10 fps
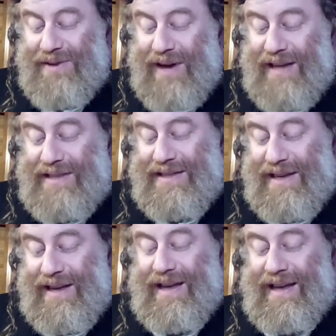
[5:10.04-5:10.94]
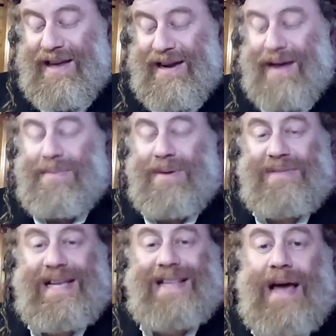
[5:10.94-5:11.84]
have to ask Rambam
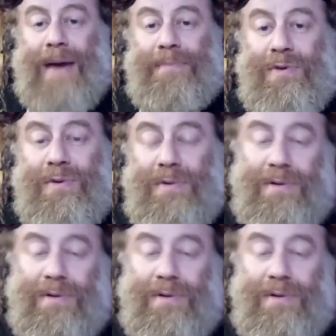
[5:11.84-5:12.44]
said up to